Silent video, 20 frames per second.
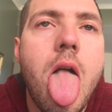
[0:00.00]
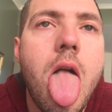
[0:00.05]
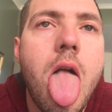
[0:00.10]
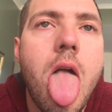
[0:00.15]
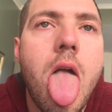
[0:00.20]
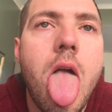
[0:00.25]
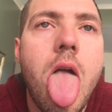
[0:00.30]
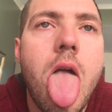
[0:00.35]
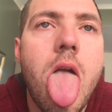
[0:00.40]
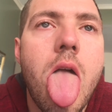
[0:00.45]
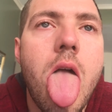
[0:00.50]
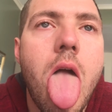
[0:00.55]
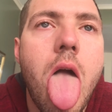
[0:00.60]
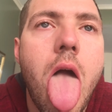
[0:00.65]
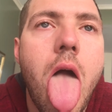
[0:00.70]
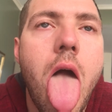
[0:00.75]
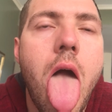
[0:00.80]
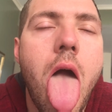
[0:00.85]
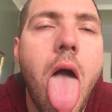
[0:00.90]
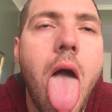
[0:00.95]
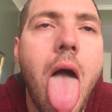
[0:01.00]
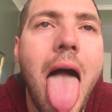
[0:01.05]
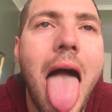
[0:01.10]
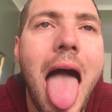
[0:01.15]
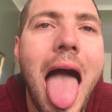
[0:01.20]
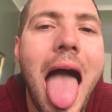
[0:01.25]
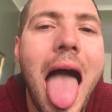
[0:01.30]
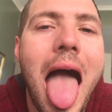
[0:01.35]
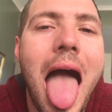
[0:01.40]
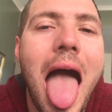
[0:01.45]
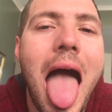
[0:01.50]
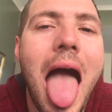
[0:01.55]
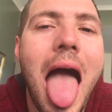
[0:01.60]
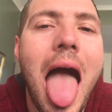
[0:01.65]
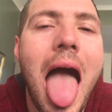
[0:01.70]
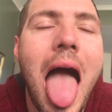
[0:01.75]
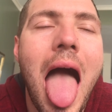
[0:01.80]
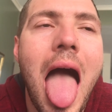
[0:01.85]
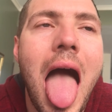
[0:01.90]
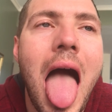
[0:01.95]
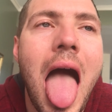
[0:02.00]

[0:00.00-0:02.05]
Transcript: Open your mouth a little wider, please.